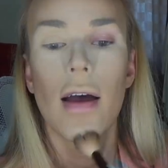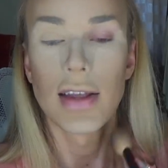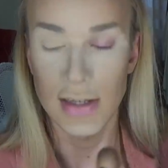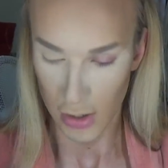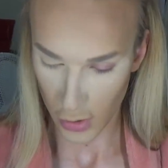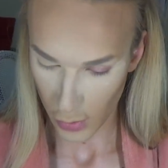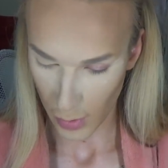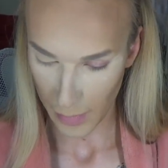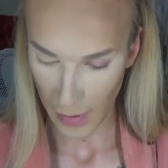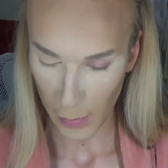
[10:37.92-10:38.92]
It's
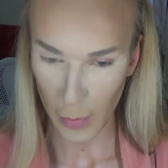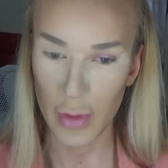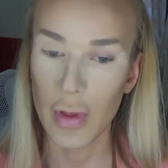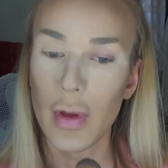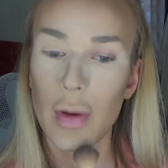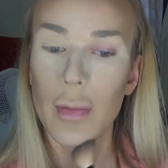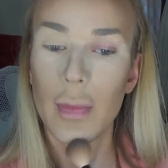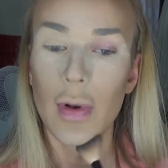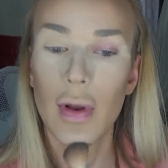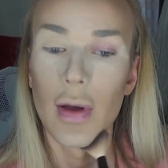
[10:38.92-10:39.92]
all about the
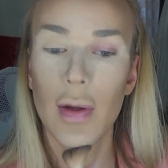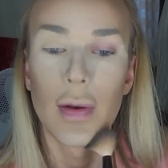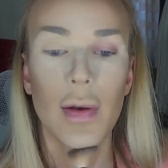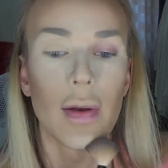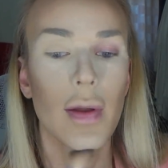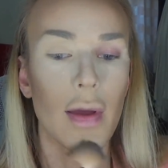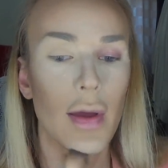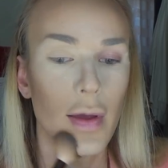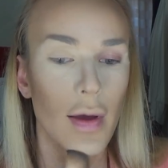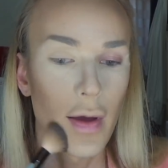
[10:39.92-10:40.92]

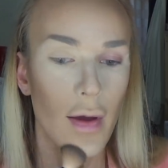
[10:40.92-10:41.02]
blending.